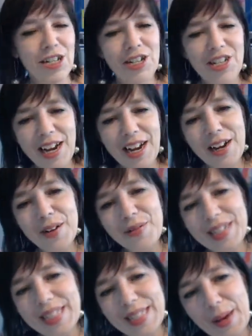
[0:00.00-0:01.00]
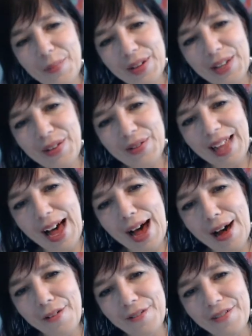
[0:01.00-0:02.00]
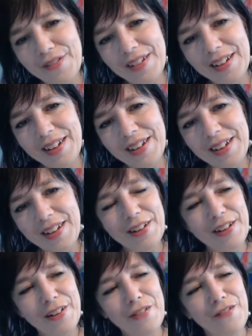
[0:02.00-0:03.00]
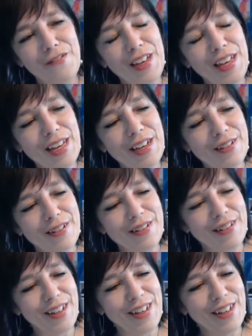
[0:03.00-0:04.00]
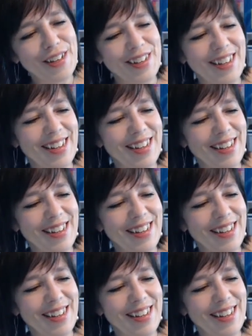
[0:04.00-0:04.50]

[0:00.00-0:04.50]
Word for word: Share with someone you love. Feel good